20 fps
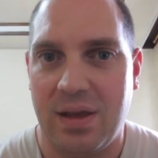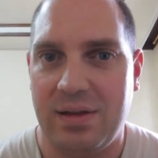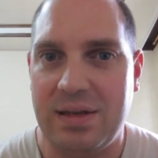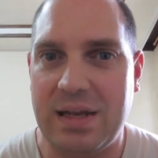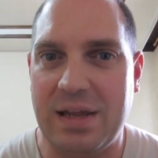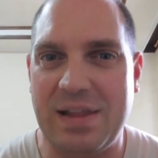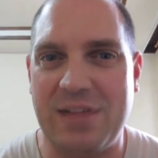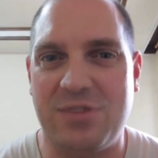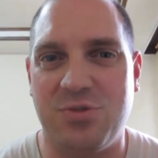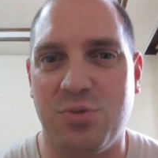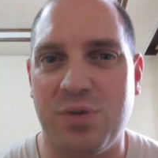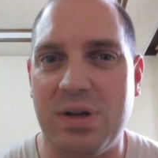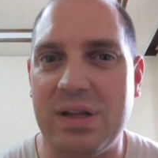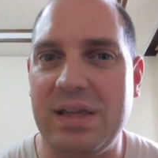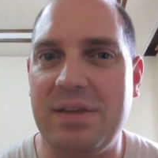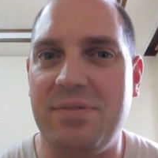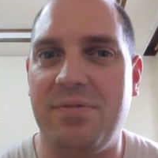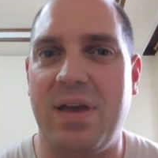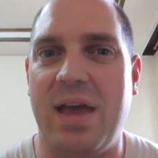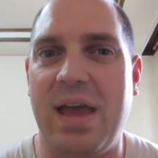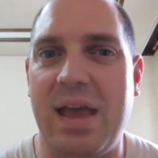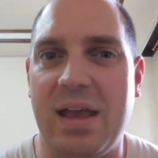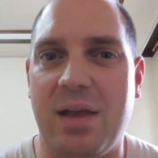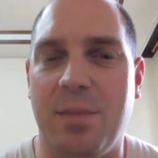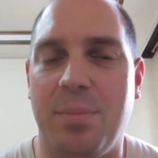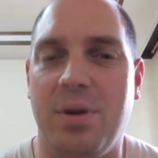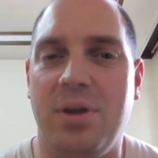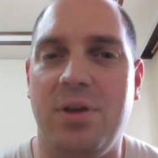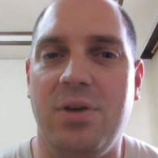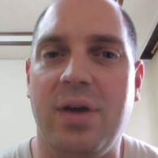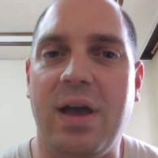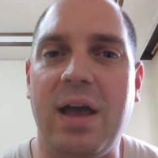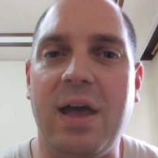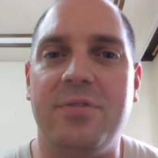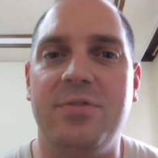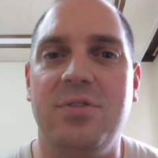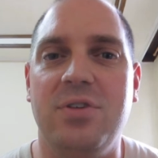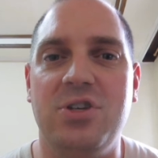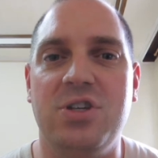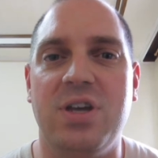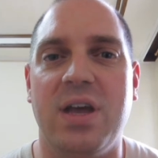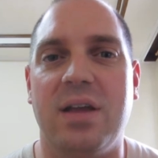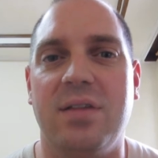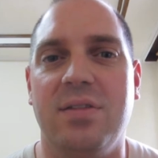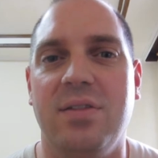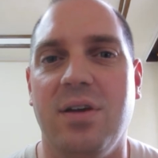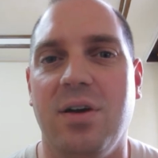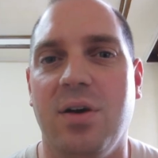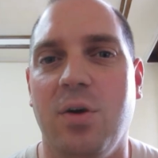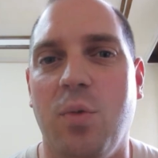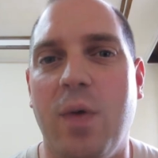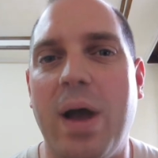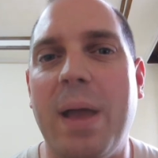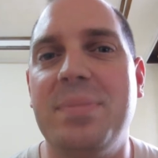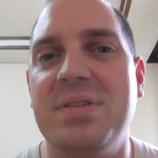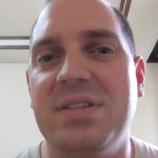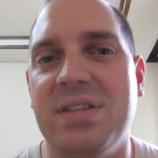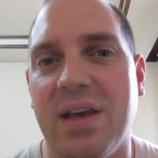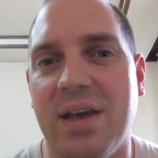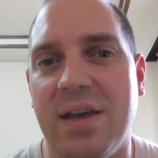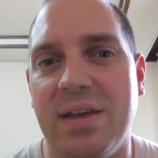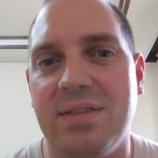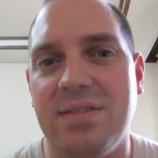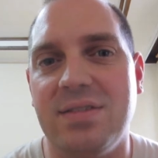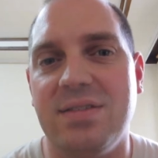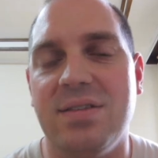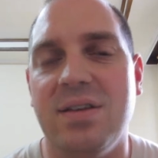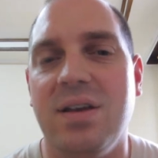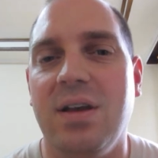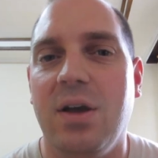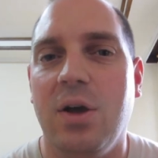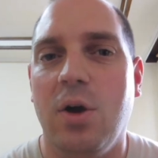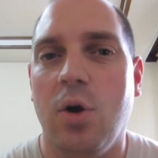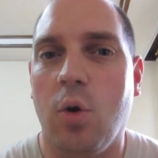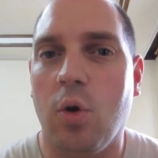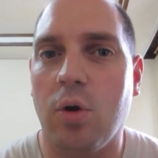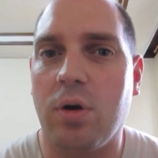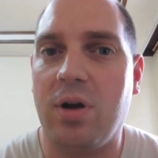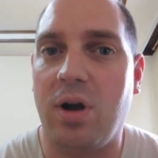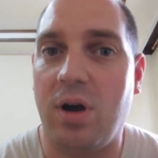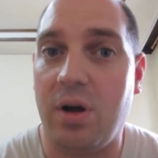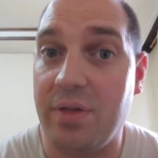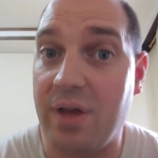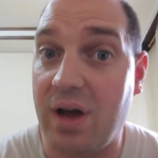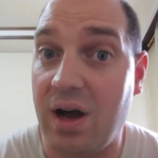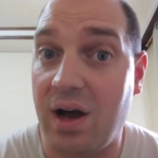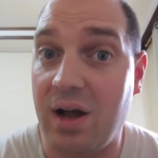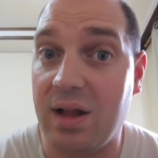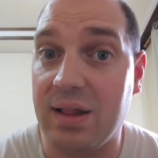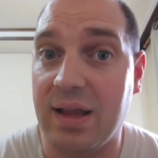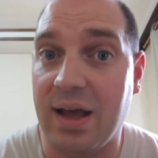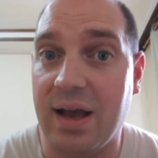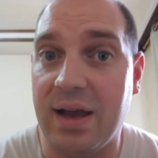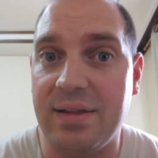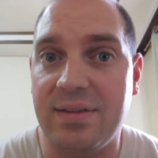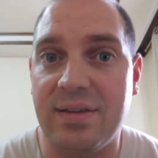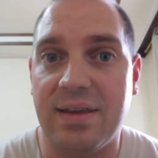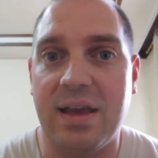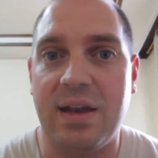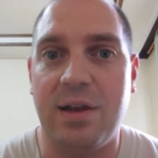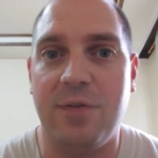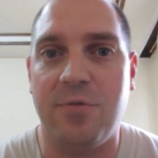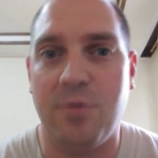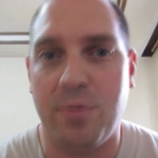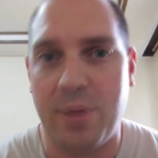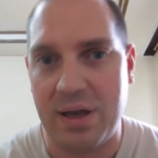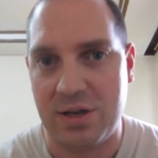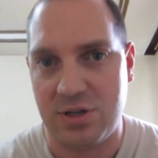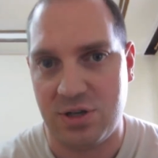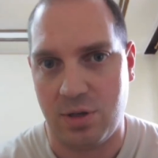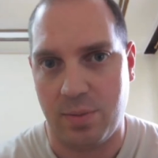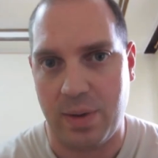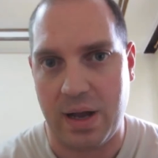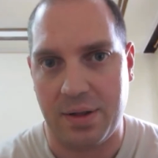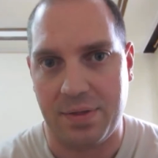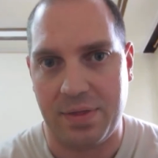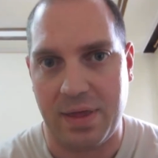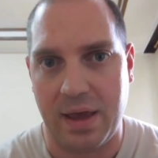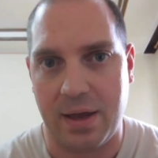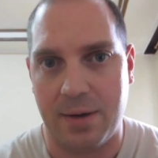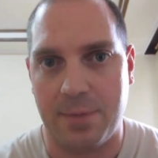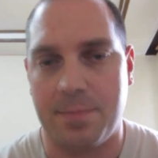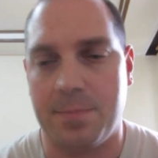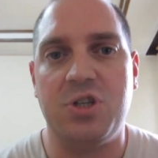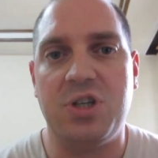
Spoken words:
Now that's really vague, but you have to check the websites or call the hotline to get information about that.